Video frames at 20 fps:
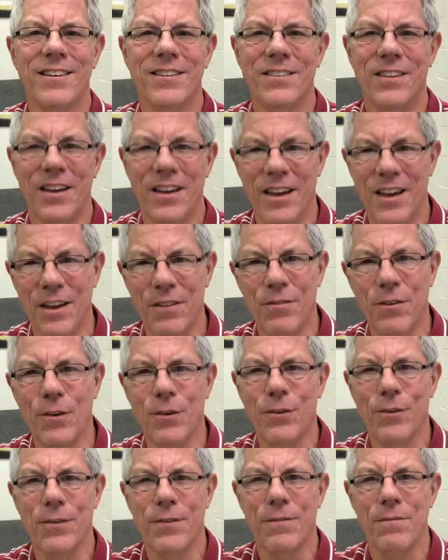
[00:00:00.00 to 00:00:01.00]
the
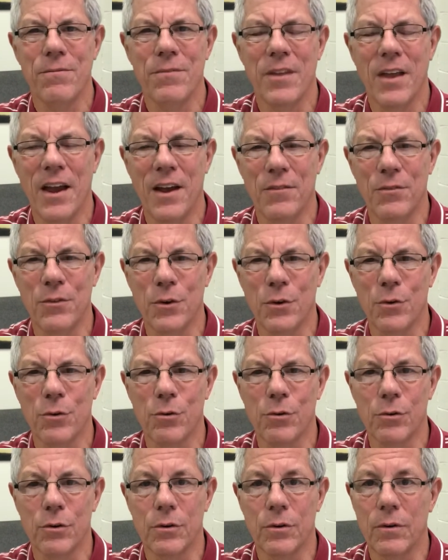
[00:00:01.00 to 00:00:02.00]
evil, and the
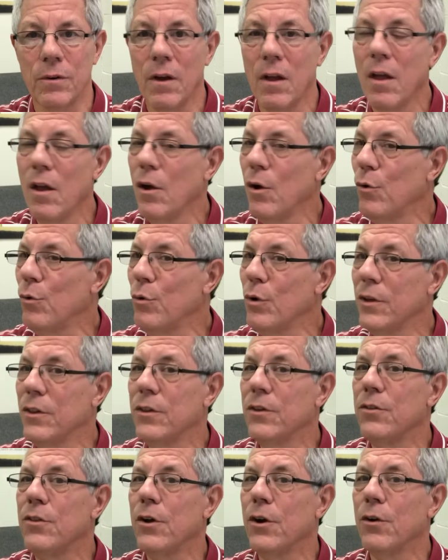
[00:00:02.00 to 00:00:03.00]
cruel,
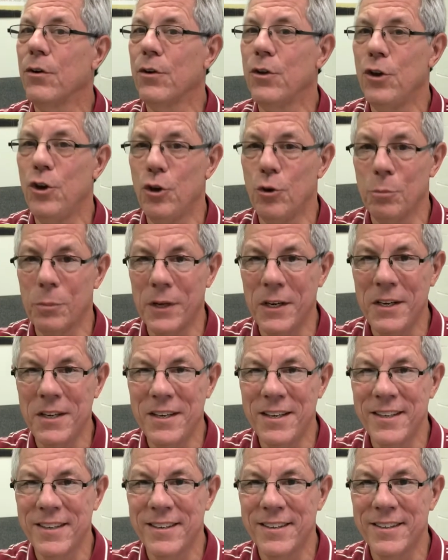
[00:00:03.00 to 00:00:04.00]
whether they're human
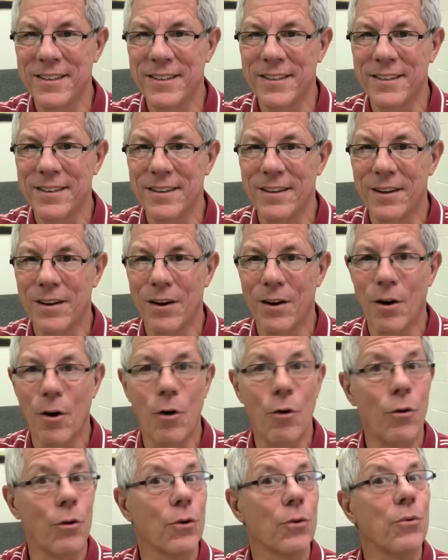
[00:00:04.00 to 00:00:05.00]

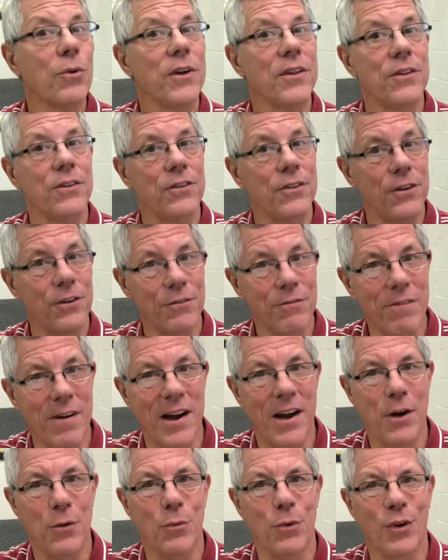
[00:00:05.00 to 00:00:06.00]
or whether they're viral.